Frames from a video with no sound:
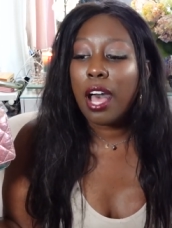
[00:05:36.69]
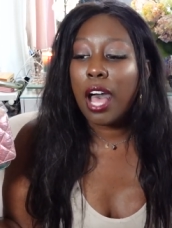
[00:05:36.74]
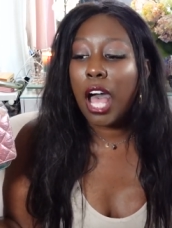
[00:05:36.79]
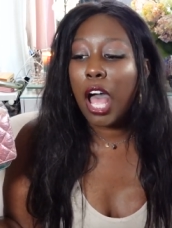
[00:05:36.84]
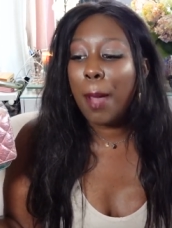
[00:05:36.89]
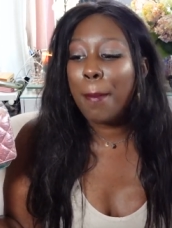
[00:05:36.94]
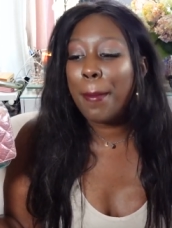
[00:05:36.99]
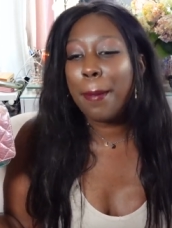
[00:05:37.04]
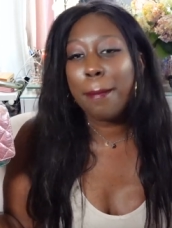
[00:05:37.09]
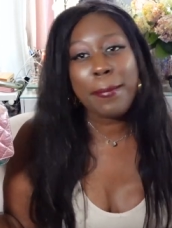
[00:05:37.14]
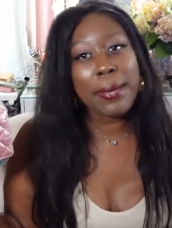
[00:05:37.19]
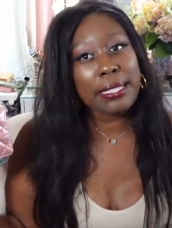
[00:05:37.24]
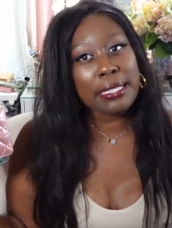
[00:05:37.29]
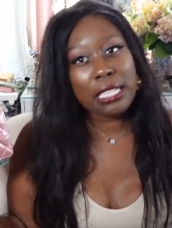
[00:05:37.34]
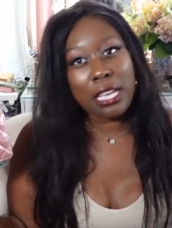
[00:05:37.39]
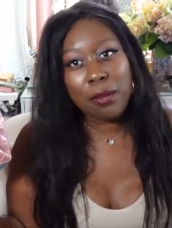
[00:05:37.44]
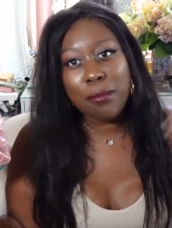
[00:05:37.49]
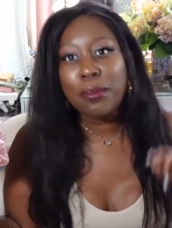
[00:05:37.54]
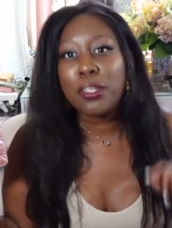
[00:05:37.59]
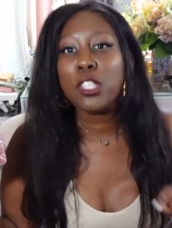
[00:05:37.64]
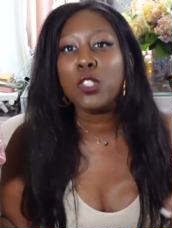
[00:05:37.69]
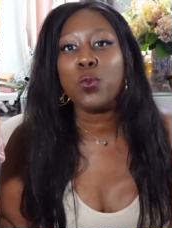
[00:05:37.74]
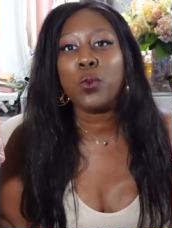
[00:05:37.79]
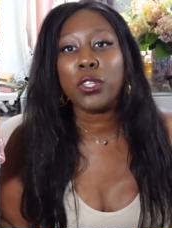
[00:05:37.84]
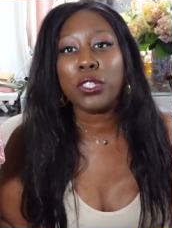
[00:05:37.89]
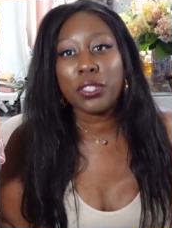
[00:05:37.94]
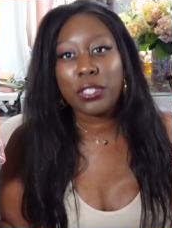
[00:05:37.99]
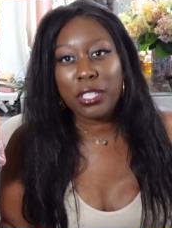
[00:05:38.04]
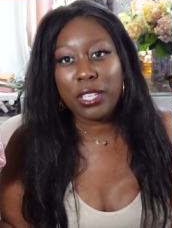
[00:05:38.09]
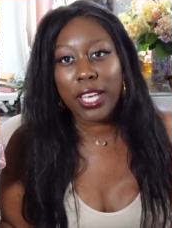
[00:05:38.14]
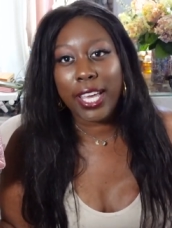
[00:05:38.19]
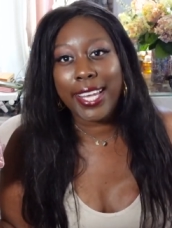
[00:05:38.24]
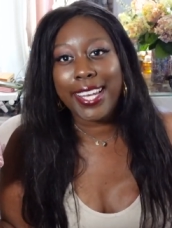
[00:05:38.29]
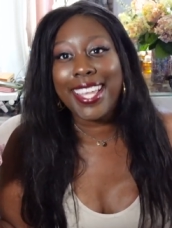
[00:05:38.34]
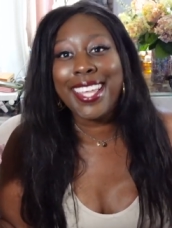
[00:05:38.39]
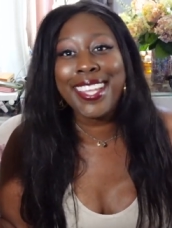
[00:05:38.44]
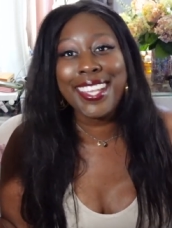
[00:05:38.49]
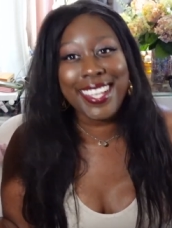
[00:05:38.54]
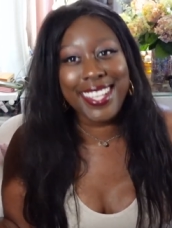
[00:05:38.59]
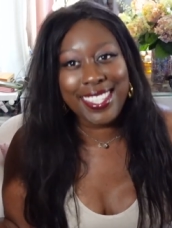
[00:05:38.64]
But my numbers were
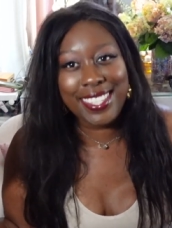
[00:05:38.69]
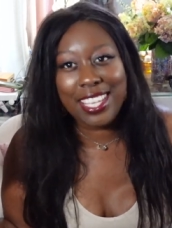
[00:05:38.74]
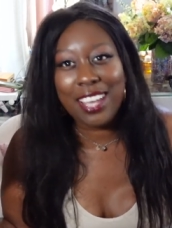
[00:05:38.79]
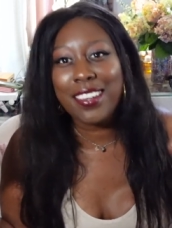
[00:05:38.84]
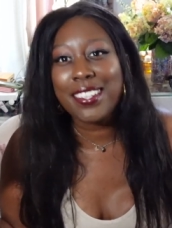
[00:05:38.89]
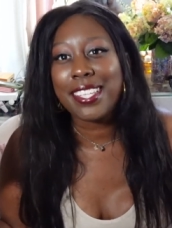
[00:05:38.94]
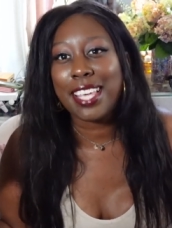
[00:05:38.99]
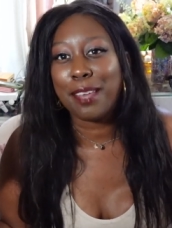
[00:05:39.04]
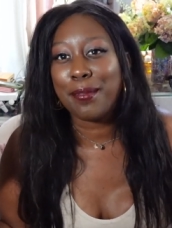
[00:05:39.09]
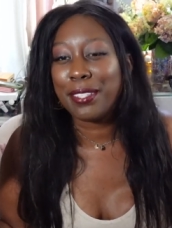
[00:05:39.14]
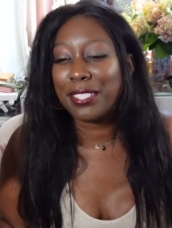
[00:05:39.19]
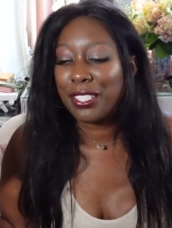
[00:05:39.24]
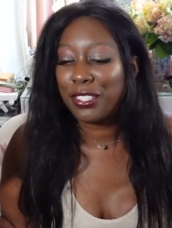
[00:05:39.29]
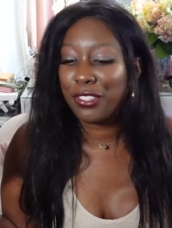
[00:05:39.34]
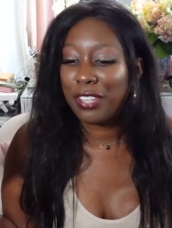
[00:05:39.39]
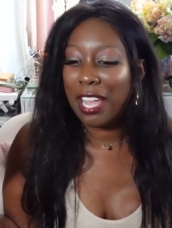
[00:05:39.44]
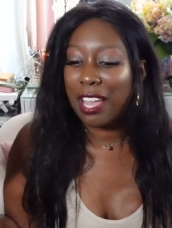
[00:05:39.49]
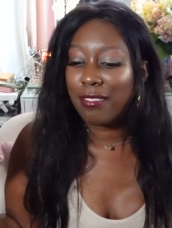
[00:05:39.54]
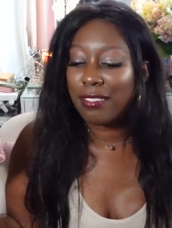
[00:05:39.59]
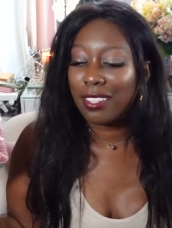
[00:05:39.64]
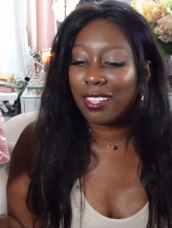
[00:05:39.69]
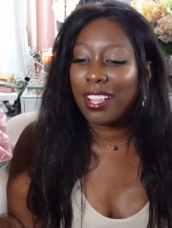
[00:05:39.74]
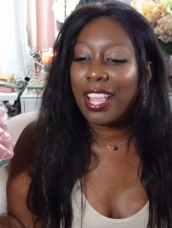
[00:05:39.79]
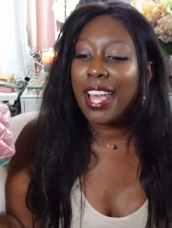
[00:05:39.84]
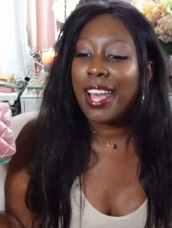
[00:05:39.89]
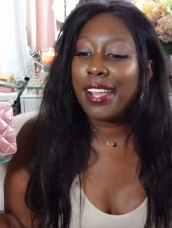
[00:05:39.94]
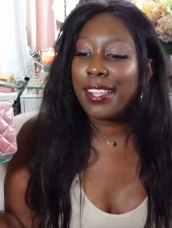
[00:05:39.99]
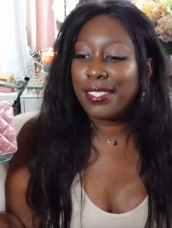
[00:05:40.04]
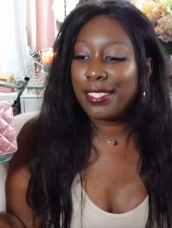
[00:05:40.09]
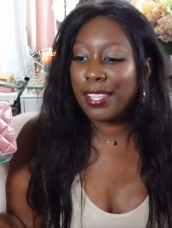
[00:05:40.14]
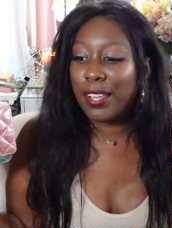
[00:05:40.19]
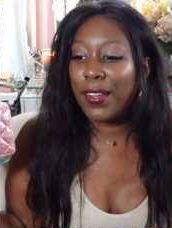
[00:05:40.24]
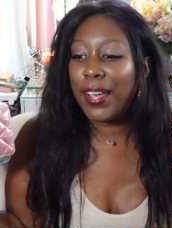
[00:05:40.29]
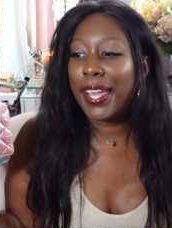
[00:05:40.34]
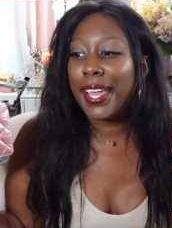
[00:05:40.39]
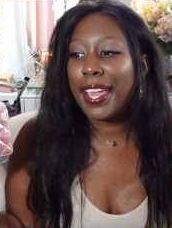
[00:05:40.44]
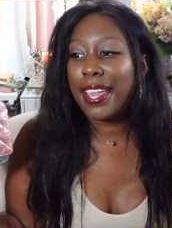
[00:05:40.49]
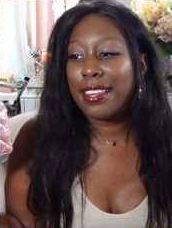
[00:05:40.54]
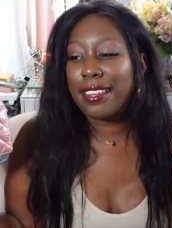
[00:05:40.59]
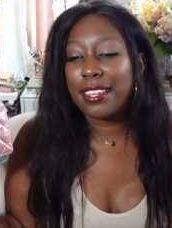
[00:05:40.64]
good, and so I was able to travel. So
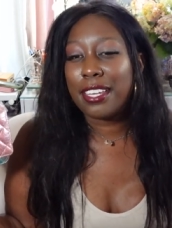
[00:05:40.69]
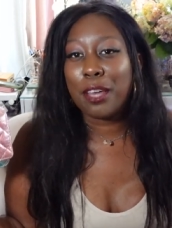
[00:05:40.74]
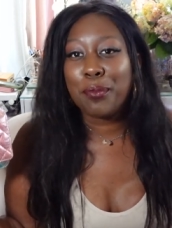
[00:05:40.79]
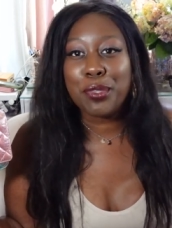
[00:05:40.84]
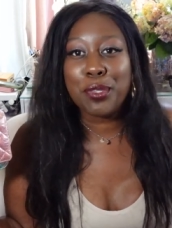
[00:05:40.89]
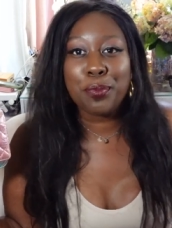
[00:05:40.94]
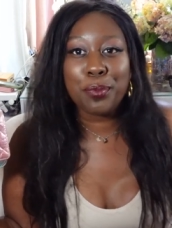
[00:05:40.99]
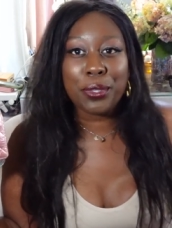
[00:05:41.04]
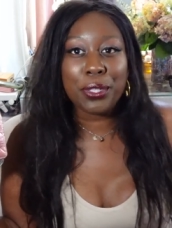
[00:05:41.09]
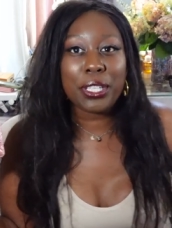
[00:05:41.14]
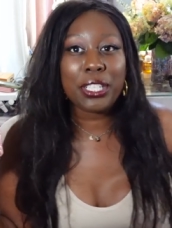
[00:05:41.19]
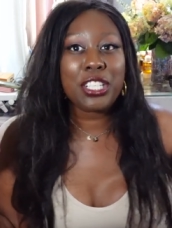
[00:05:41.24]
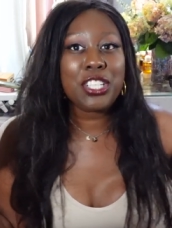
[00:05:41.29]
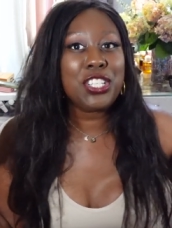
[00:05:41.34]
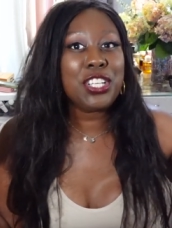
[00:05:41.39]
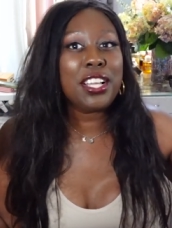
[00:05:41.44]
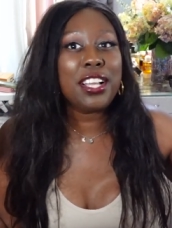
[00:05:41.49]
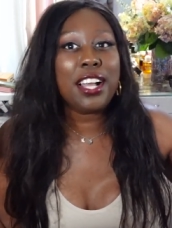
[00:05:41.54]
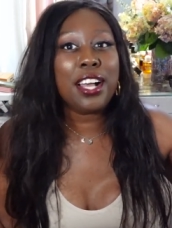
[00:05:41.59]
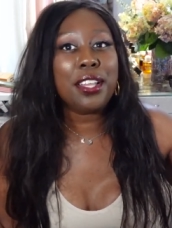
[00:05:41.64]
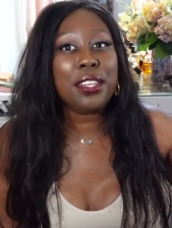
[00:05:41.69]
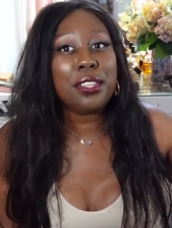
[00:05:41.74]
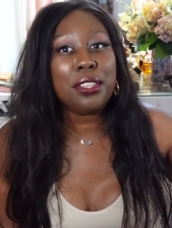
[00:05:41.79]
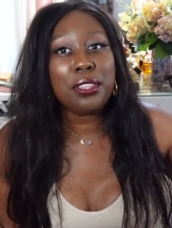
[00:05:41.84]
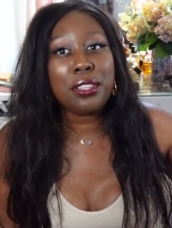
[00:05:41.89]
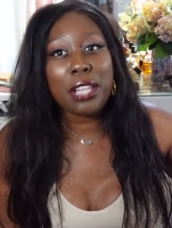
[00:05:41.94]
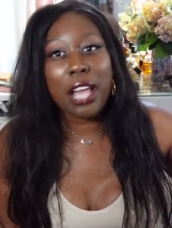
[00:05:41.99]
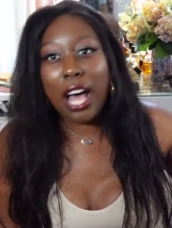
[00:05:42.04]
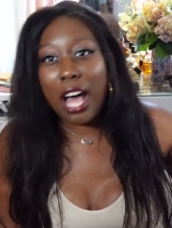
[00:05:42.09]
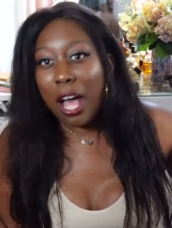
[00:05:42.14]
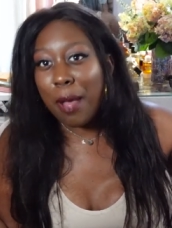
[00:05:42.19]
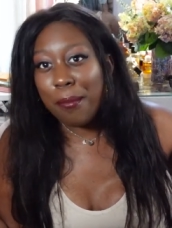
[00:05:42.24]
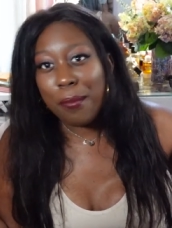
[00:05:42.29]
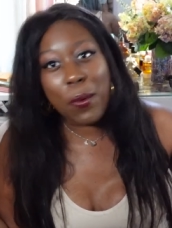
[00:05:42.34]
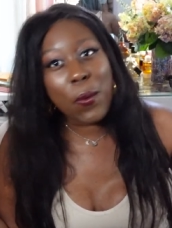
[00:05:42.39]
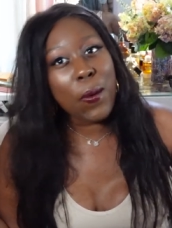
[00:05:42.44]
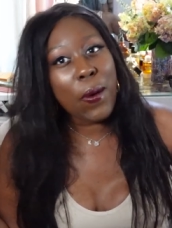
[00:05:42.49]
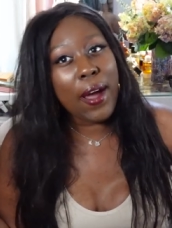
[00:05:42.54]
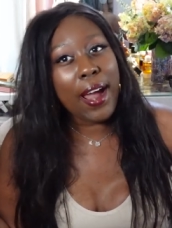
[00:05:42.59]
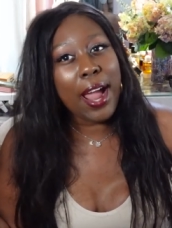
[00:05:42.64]
I ended up splurging a lot
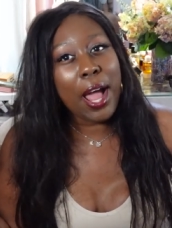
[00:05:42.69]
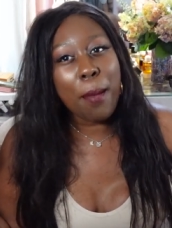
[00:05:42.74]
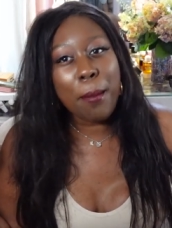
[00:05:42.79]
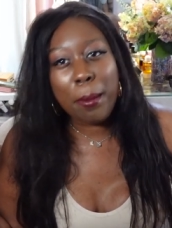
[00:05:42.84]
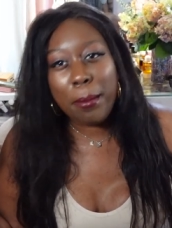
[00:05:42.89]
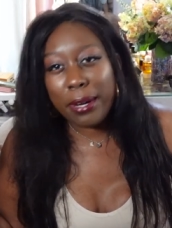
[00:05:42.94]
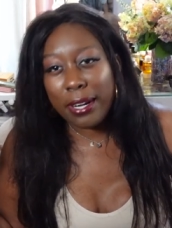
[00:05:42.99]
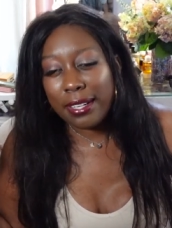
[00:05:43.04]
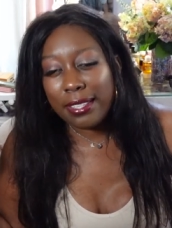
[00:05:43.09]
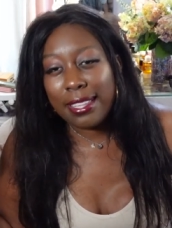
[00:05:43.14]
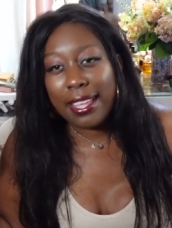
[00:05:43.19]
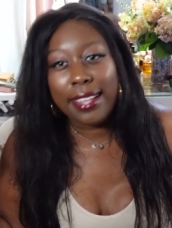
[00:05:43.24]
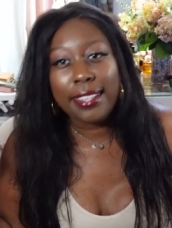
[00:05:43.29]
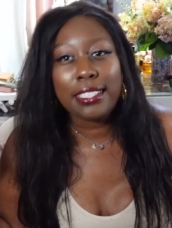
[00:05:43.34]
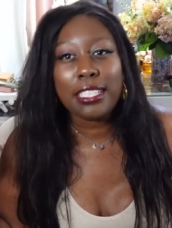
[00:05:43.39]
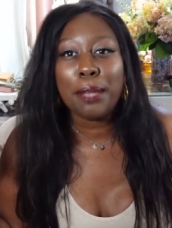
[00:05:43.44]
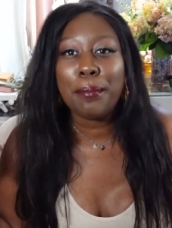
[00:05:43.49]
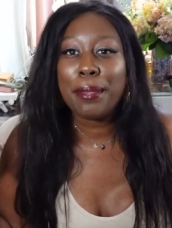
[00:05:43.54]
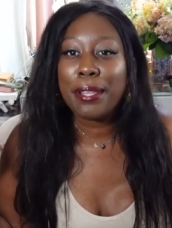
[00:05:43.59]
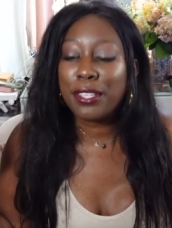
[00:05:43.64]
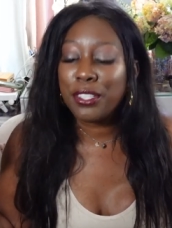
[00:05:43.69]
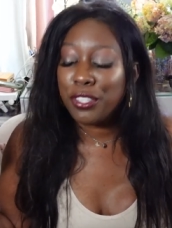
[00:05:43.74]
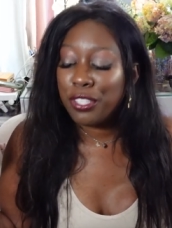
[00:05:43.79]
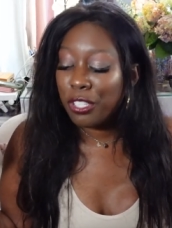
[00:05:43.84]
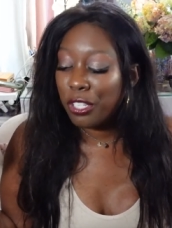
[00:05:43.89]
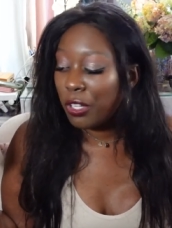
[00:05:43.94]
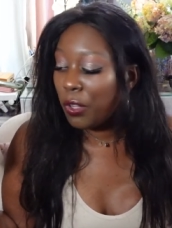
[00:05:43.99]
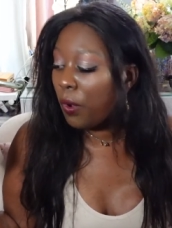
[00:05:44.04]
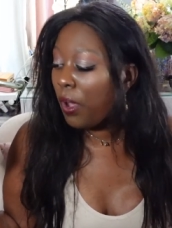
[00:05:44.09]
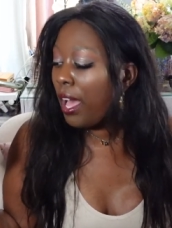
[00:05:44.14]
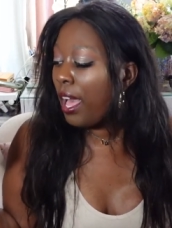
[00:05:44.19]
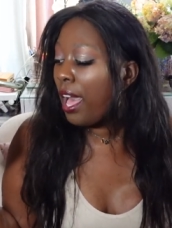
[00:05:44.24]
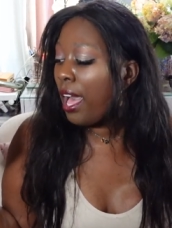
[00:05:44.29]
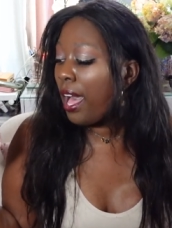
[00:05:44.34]
more on my birthday than I meant to,